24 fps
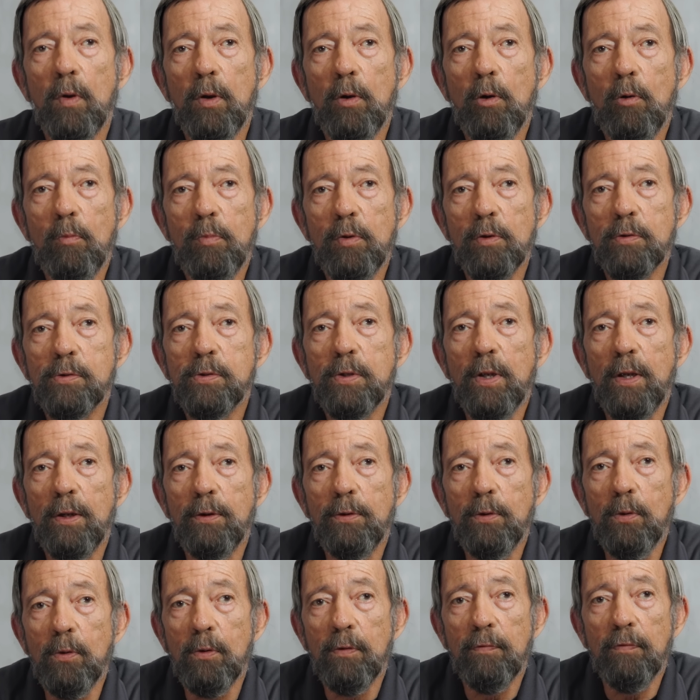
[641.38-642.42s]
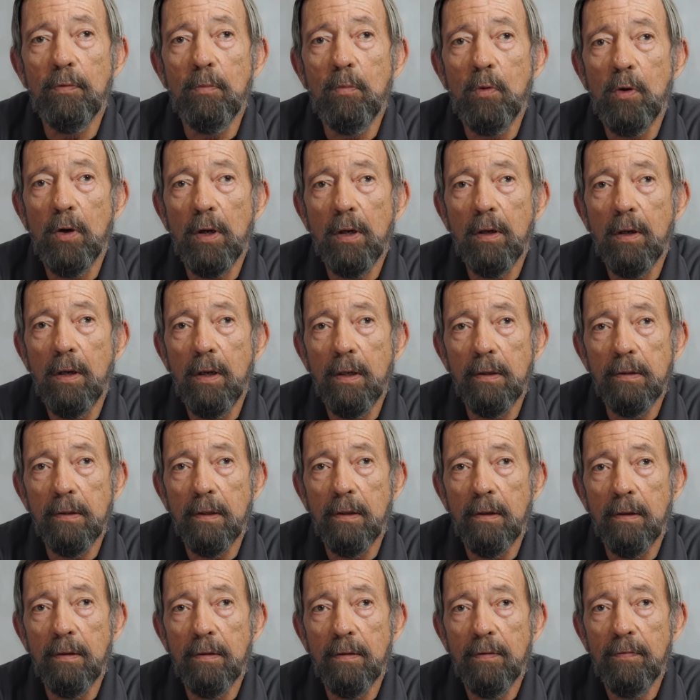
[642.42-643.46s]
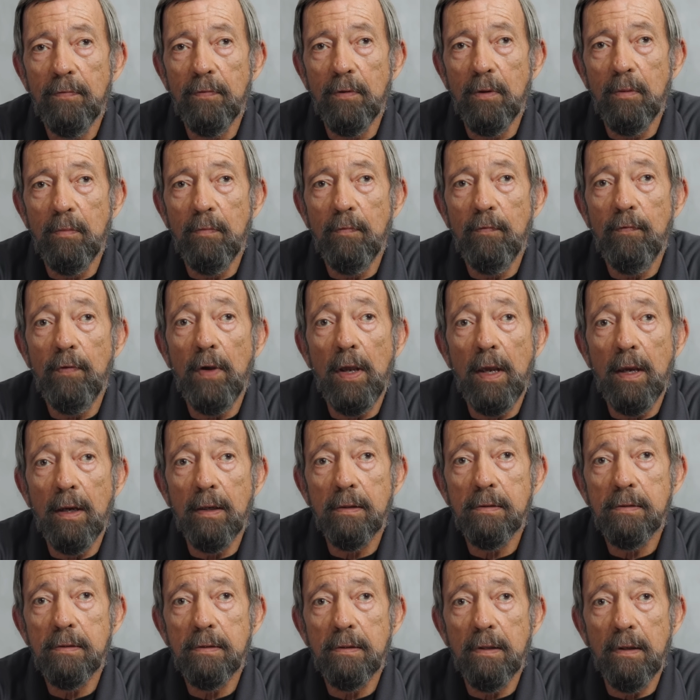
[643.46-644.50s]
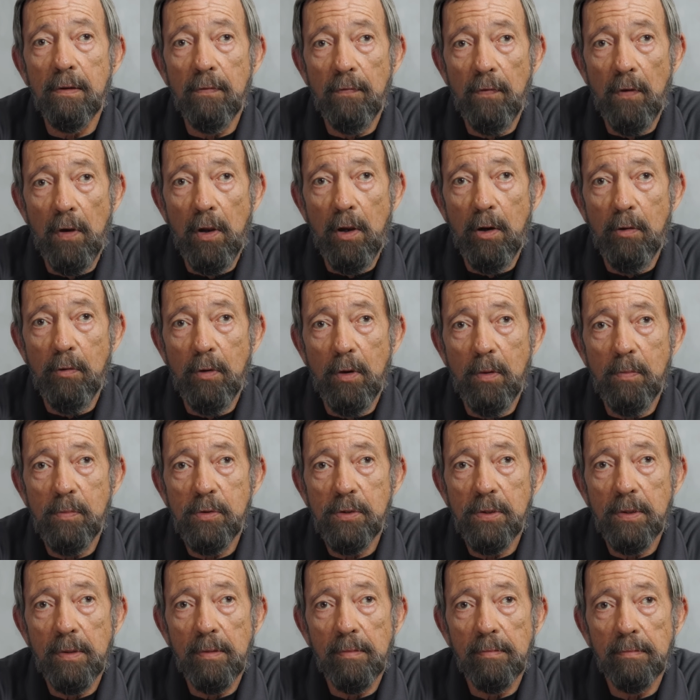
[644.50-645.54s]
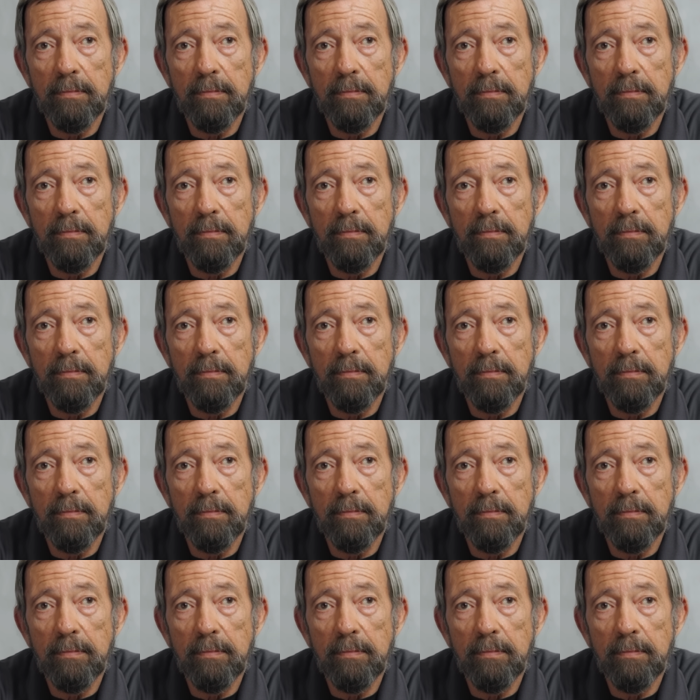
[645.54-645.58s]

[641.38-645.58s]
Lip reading: We hope you'll stay tuned for more content from Facts and Firearms.